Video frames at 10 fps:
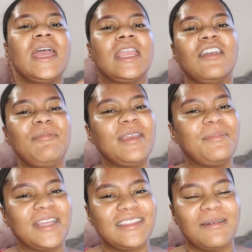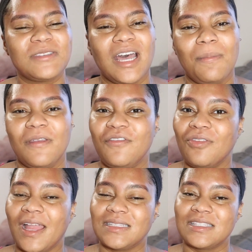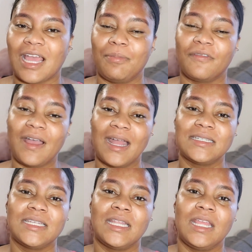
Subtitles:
Give me a big thumbs up if you like this type of content.